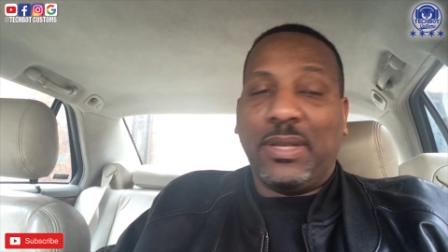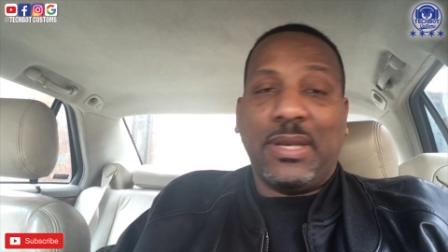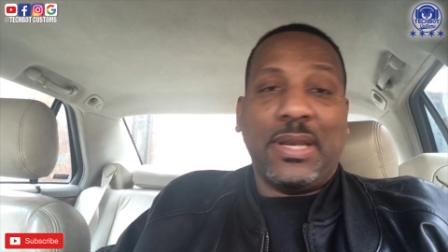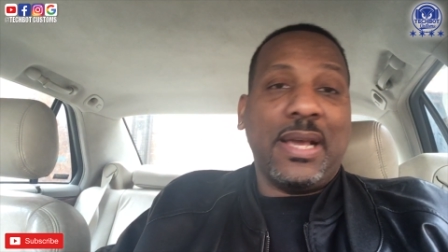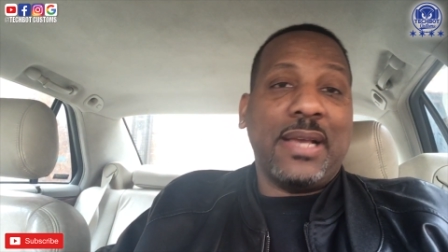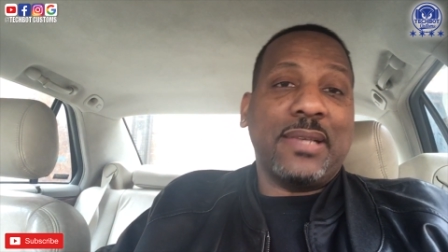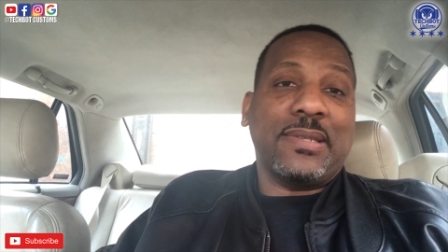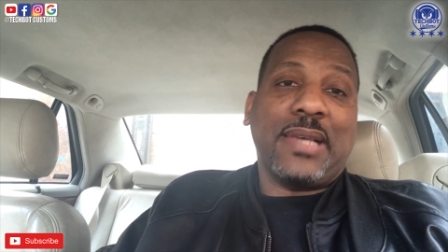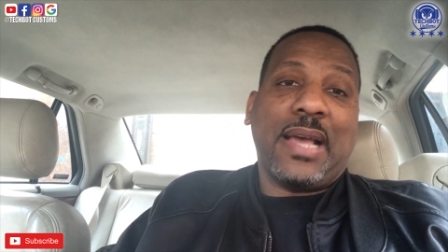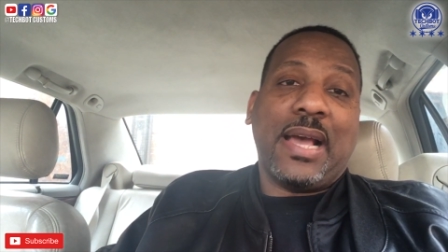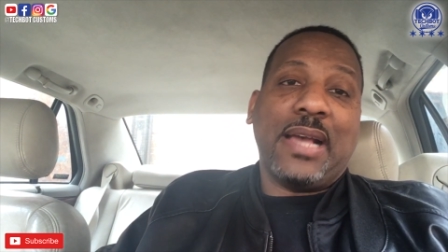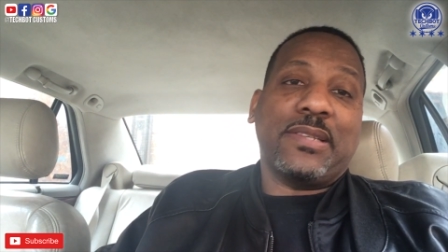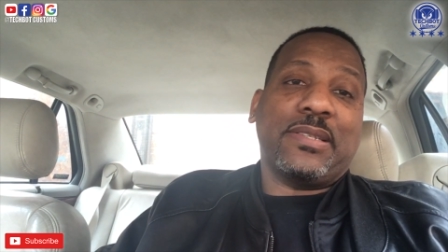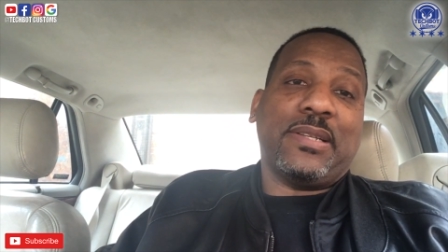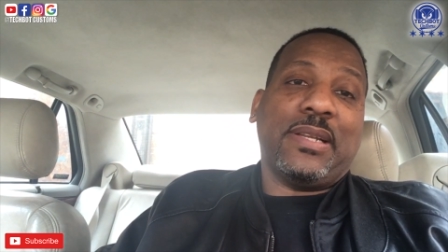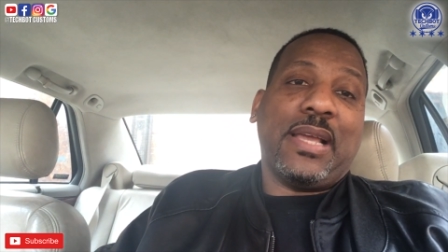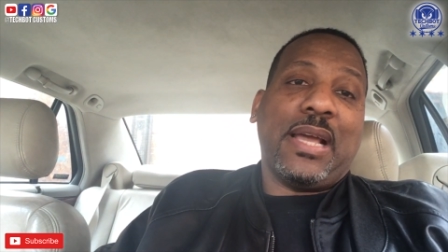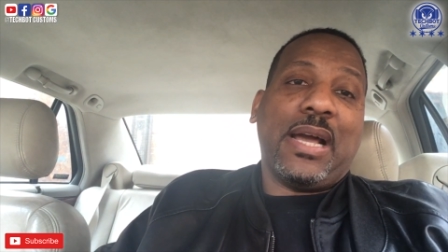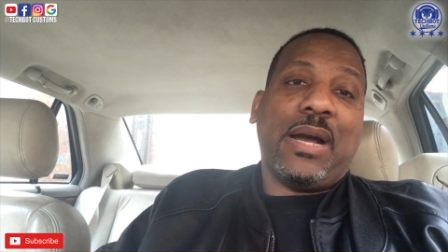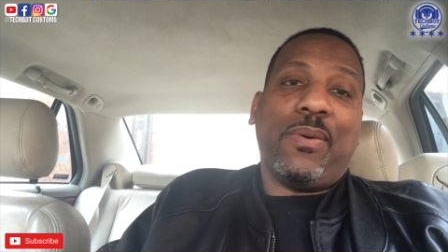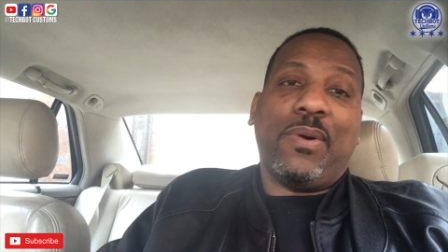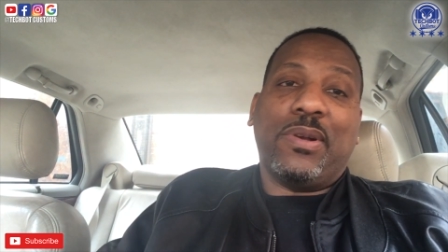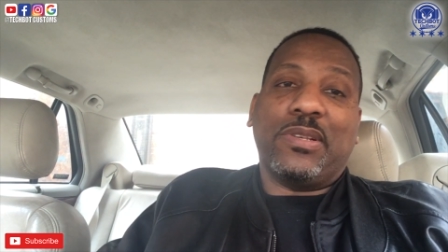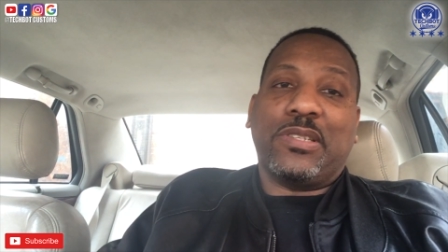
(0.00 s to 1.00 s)
And that's actually
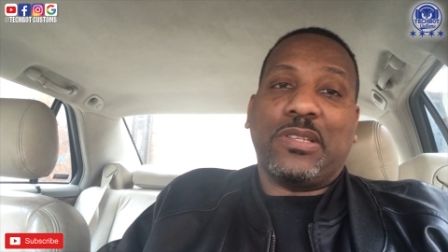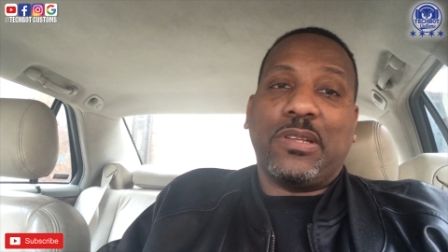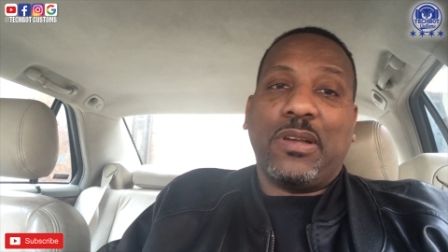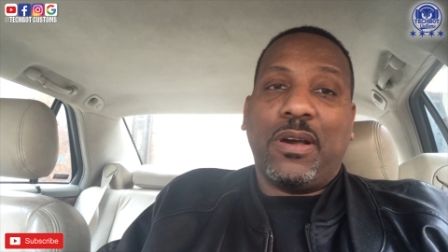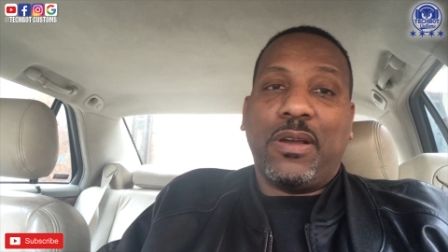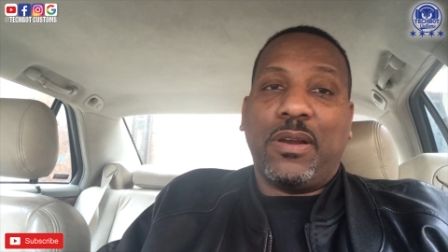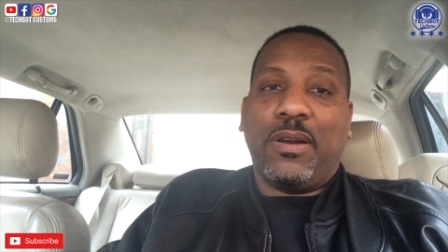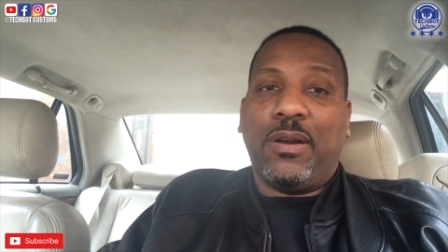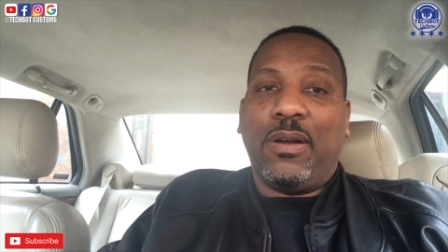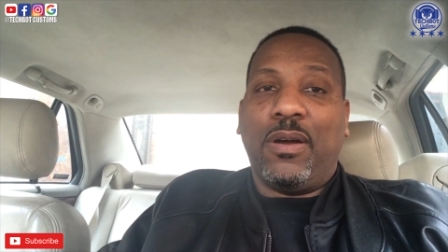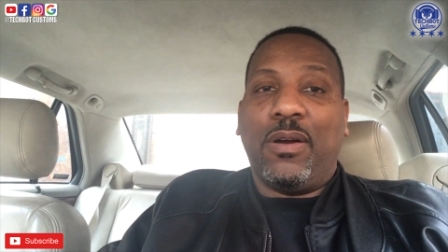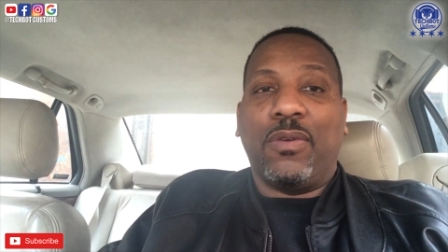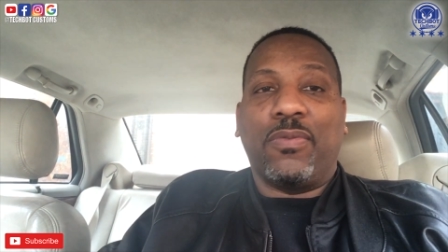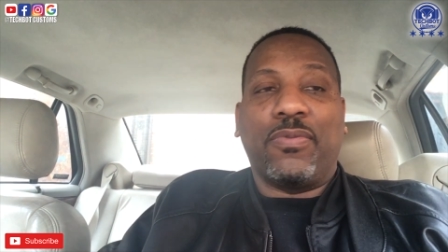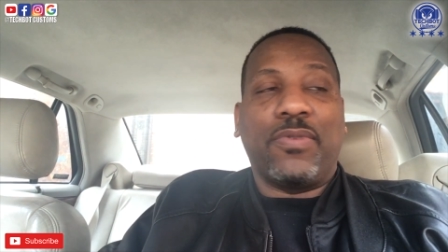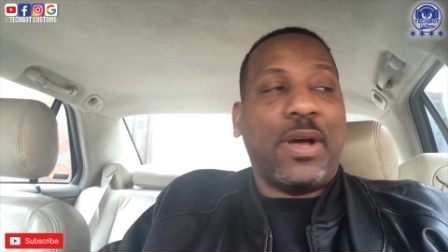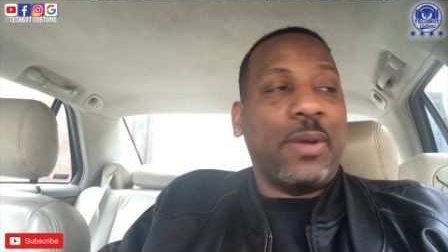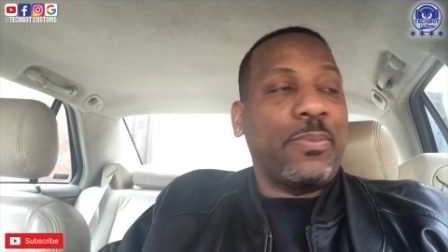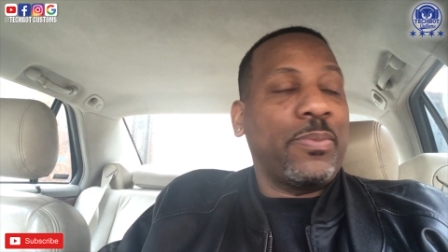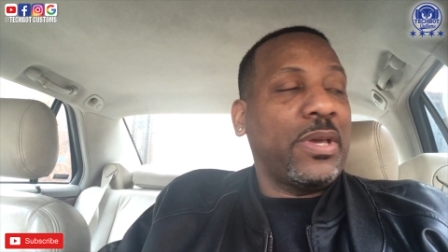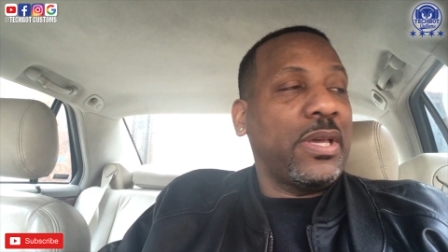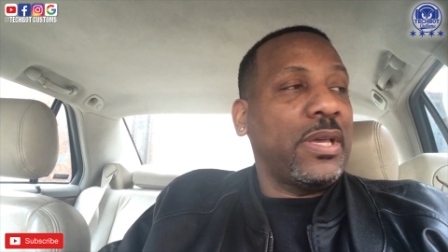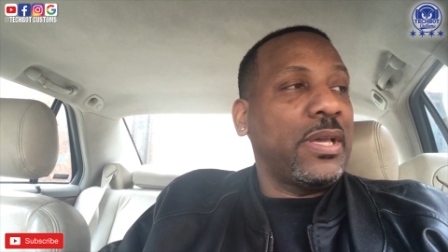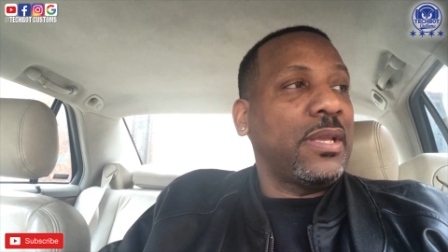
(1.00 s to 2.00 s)
how I started off.
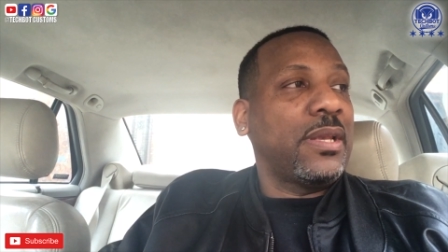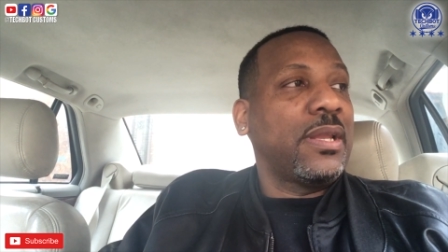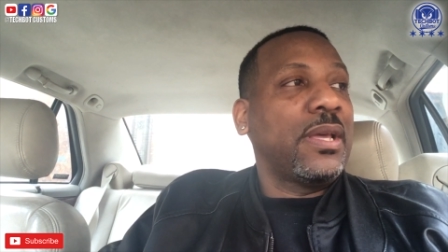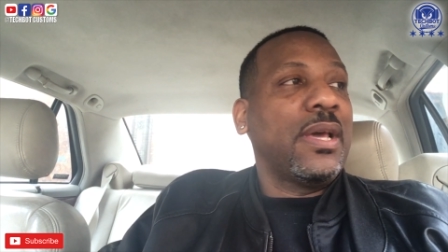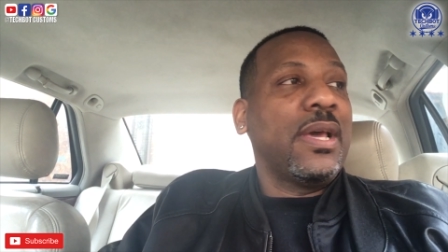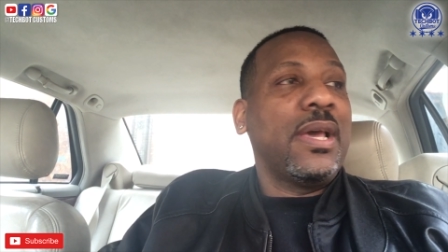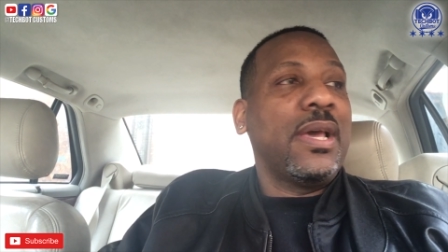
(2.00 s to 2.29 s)
I mean,